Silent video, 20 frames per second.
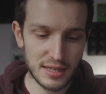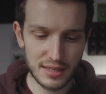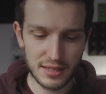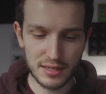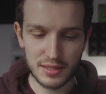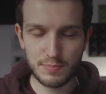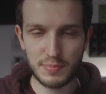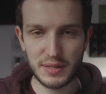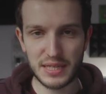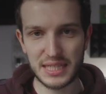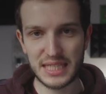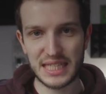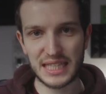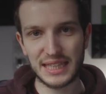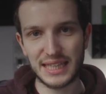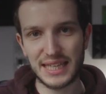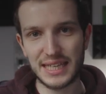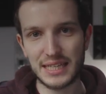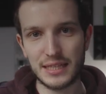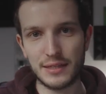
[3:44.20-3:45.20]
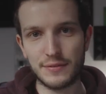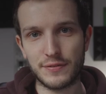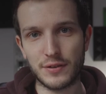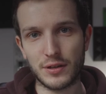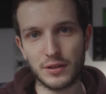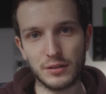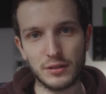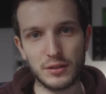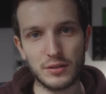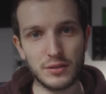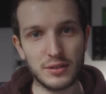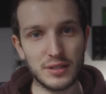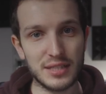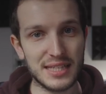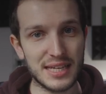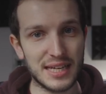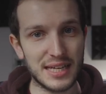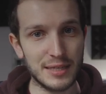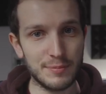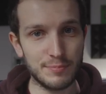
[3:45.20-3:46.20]
It has been delayed for a long
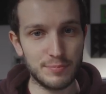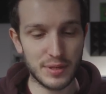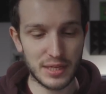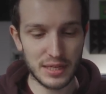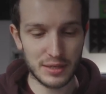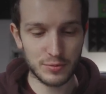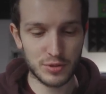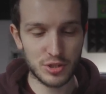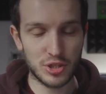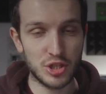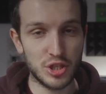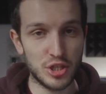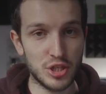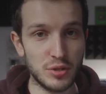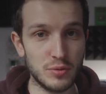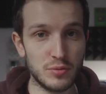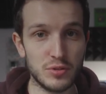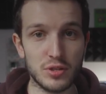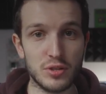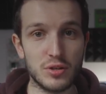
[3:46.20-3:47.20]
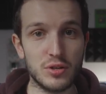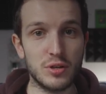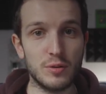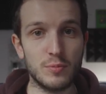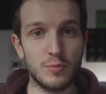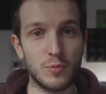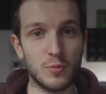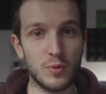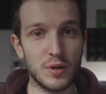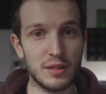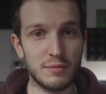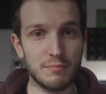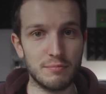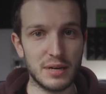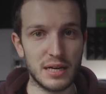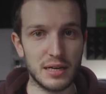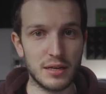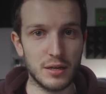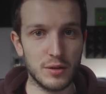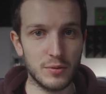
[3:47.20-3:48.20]
time, but it was due to come with
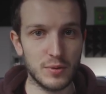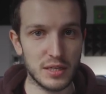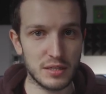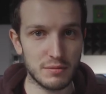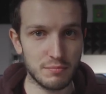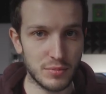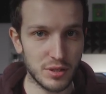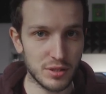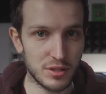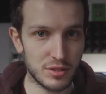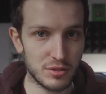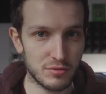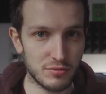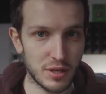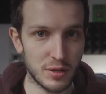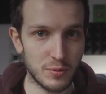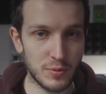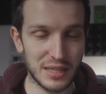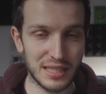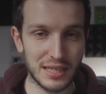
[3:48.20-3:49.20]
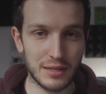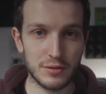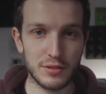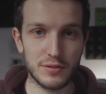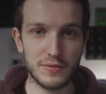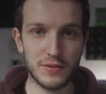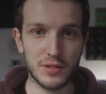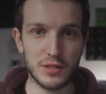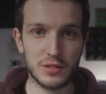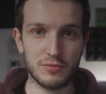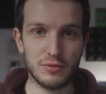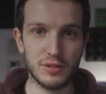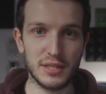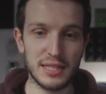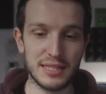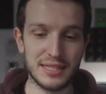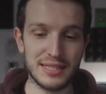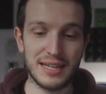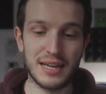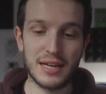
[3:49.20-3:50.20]
macOS Monterey when that was first
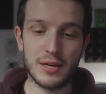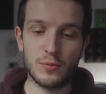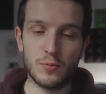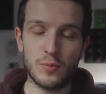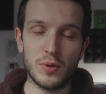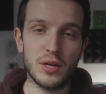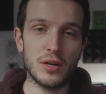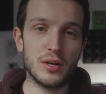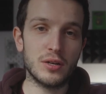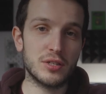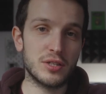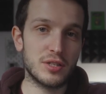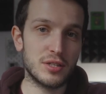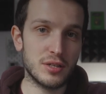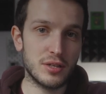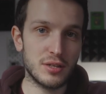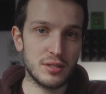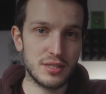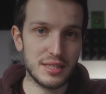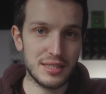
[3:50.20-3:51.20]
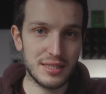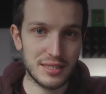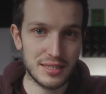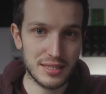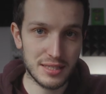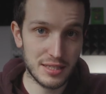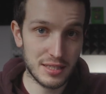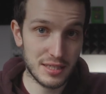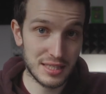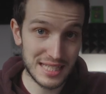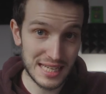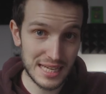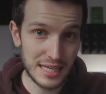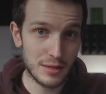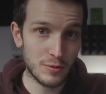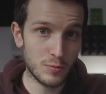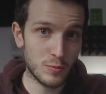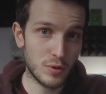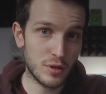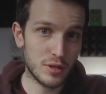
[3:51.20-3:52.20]
released. We are starting to
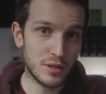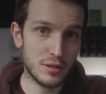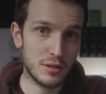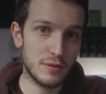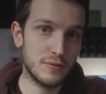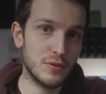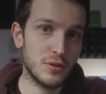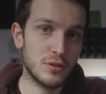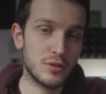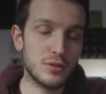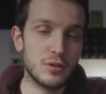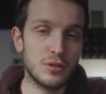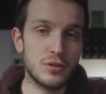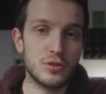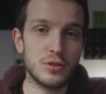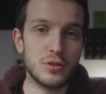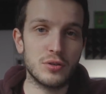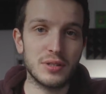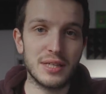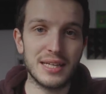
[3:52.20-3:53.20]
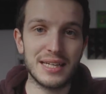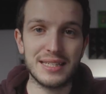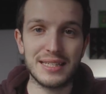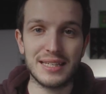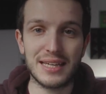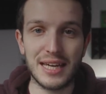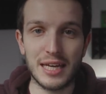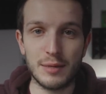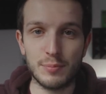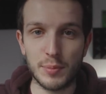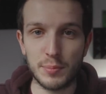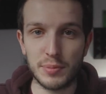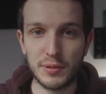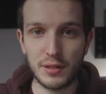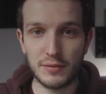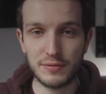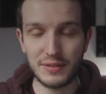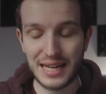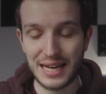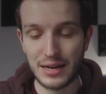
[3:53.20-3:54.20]
see what universal control is capable
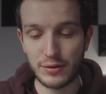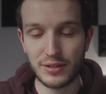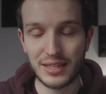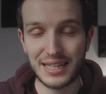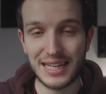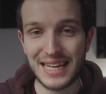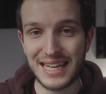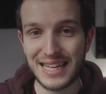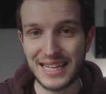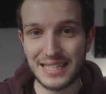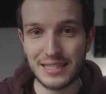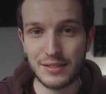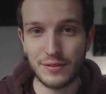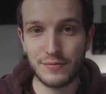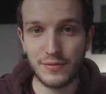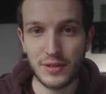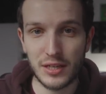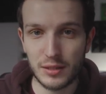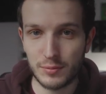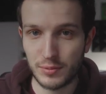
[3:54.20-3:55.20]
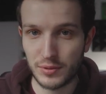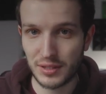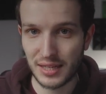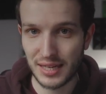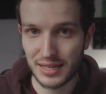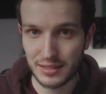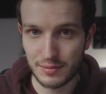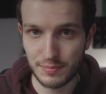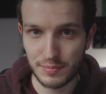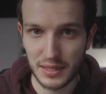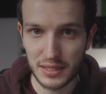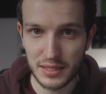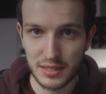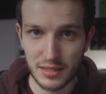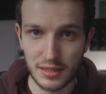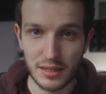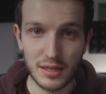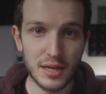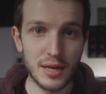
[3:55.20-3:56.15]
of now that it is available as a beta.